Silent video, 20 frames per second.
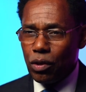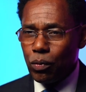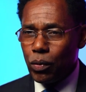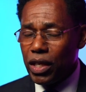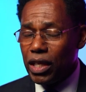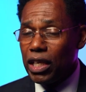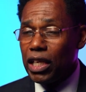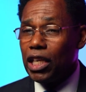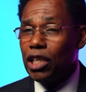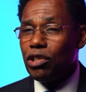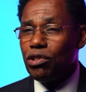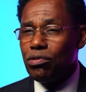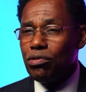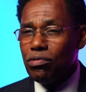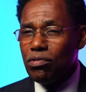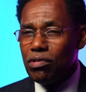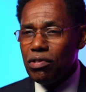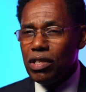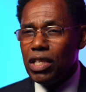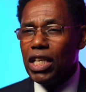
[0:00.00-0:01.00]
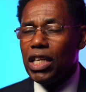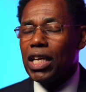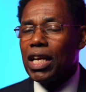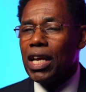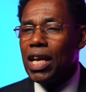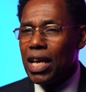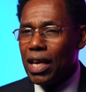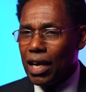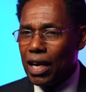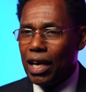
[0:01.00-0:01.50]
We need unique
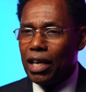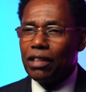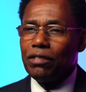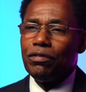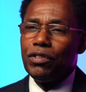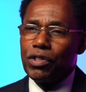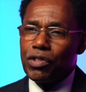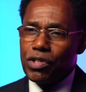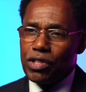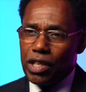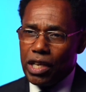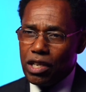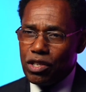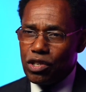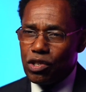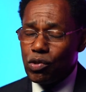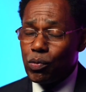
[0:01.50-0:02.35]
conversations.